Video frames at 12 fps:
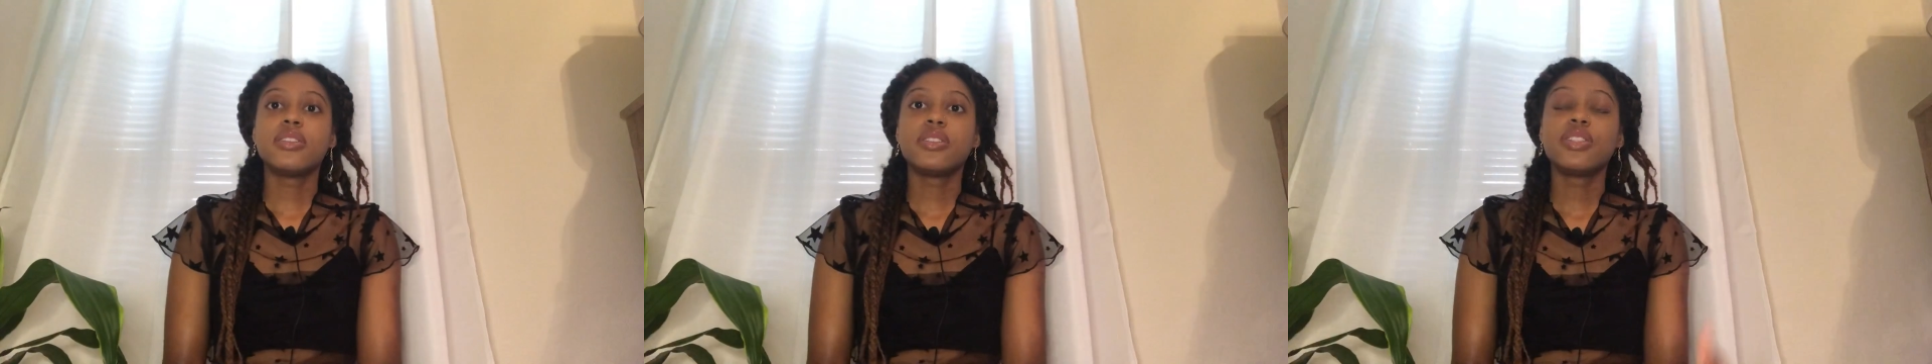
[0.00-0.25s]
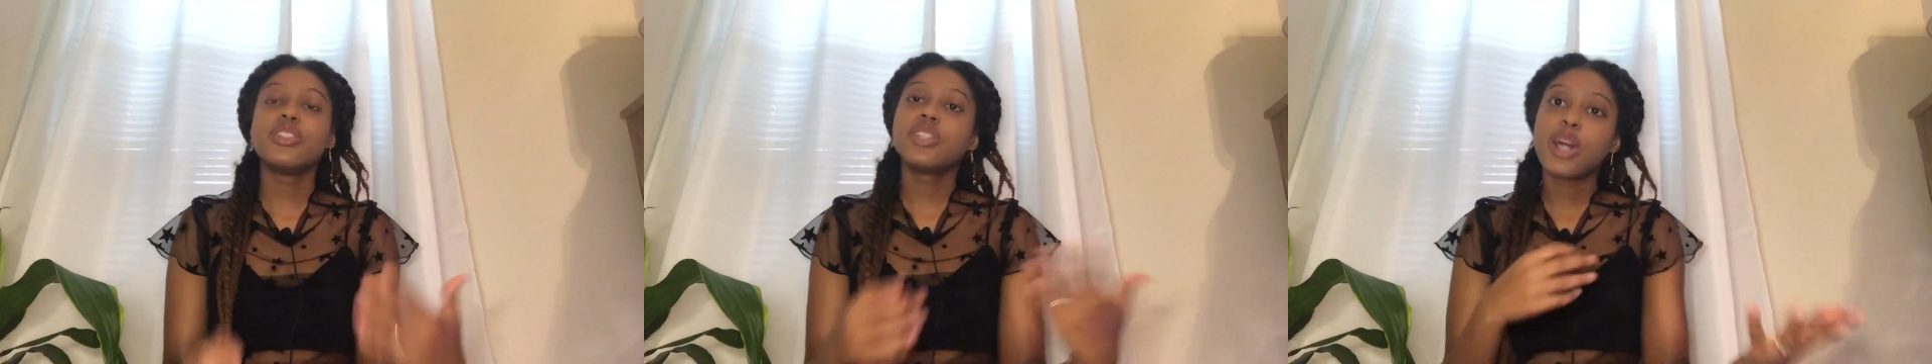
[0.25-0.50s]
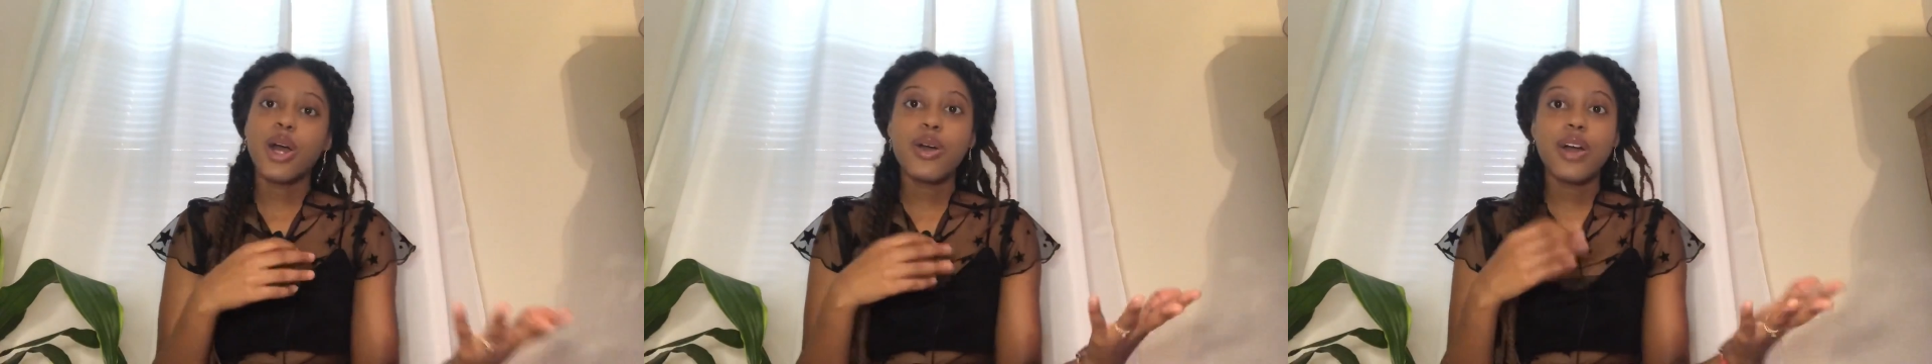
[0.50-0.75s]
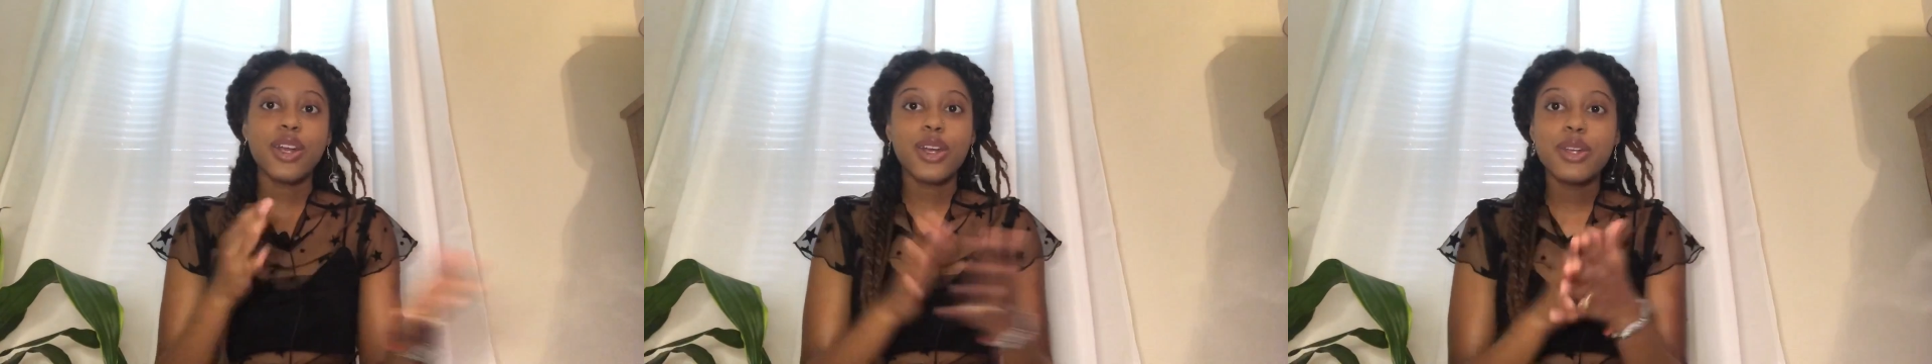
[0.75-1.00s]
You know,
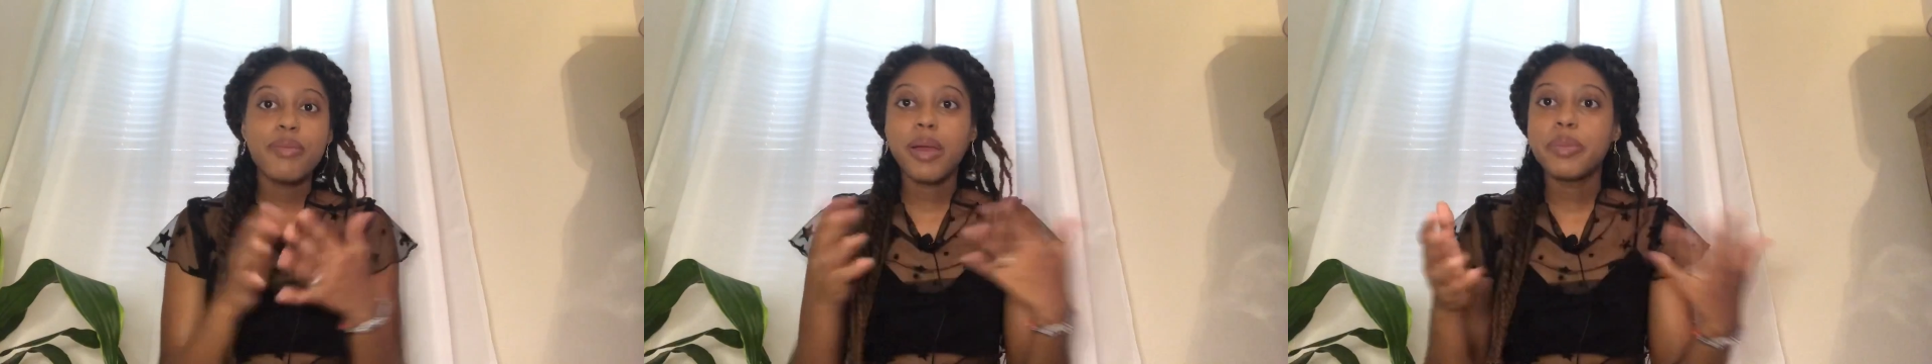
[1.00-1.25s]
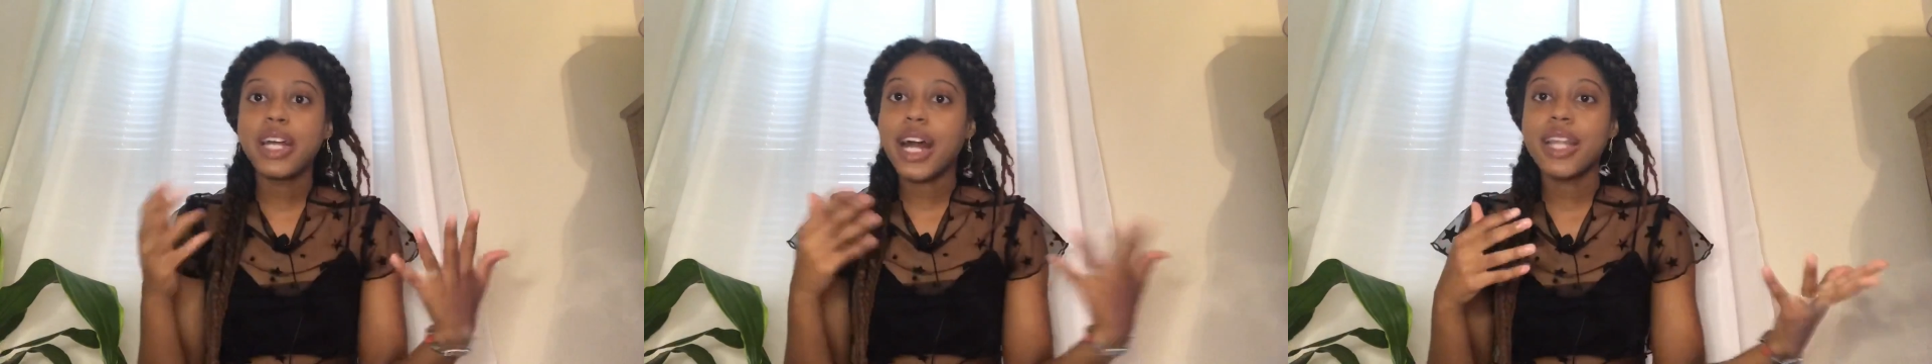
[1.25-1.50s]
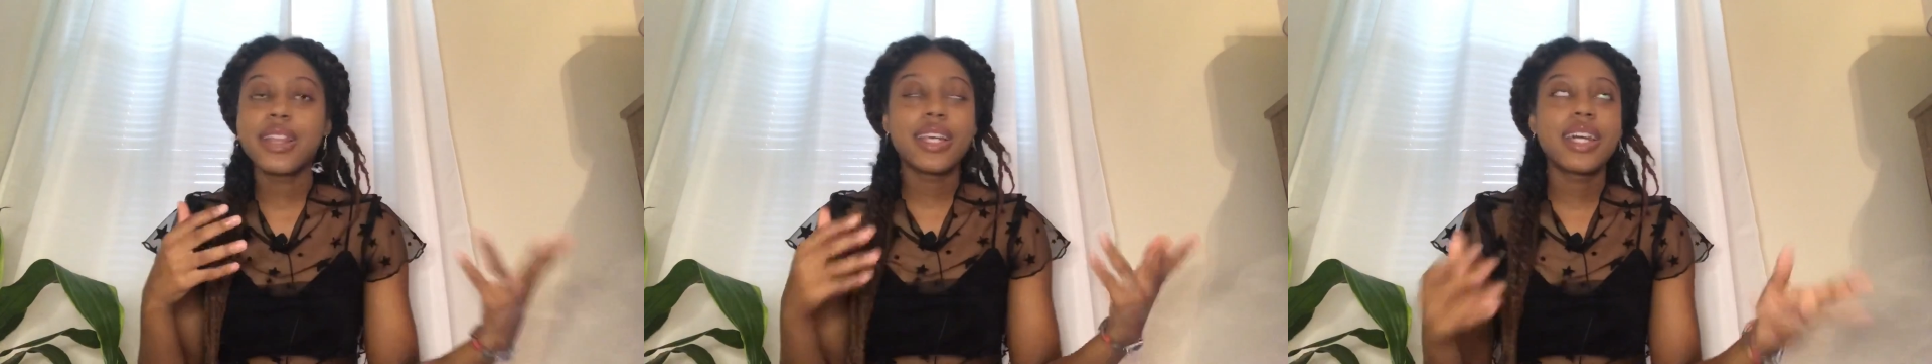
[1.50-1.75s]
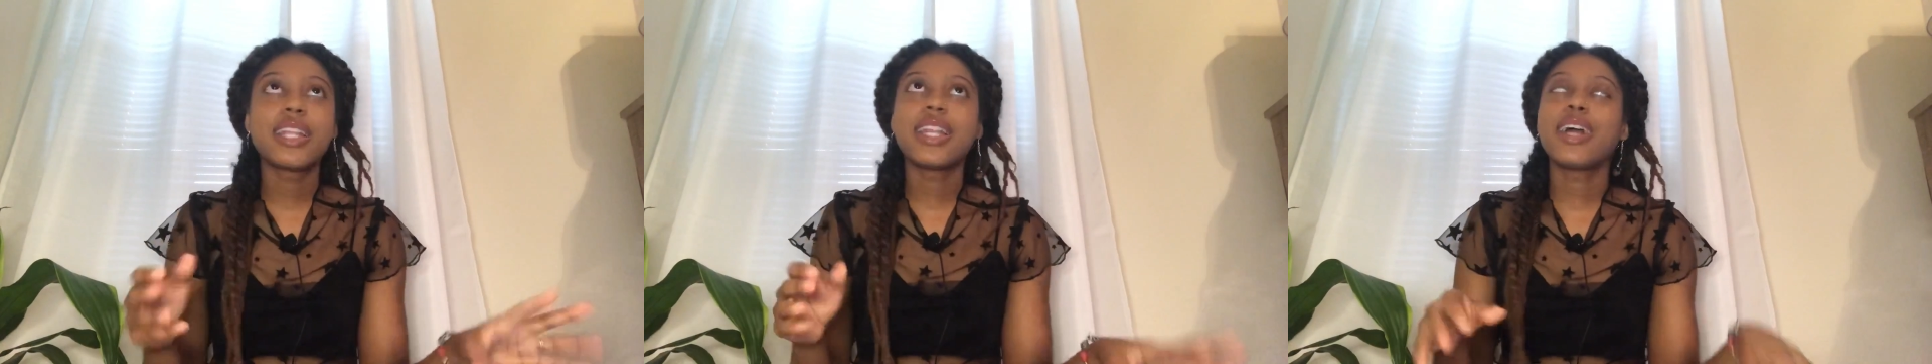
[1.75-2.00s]
I know you might be kind of
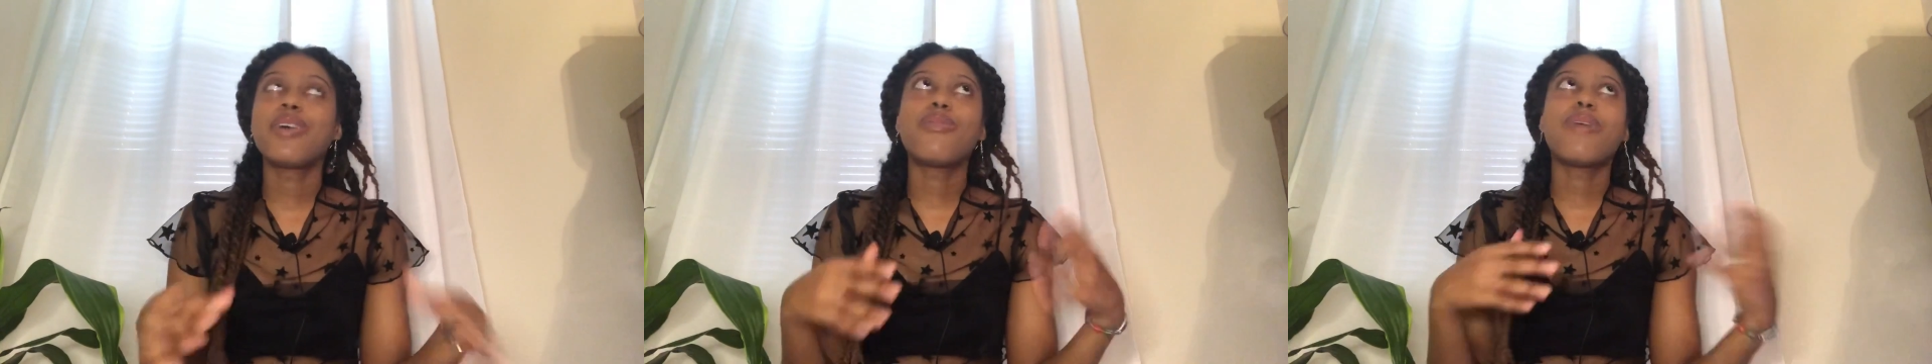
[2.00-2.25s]
thinking like,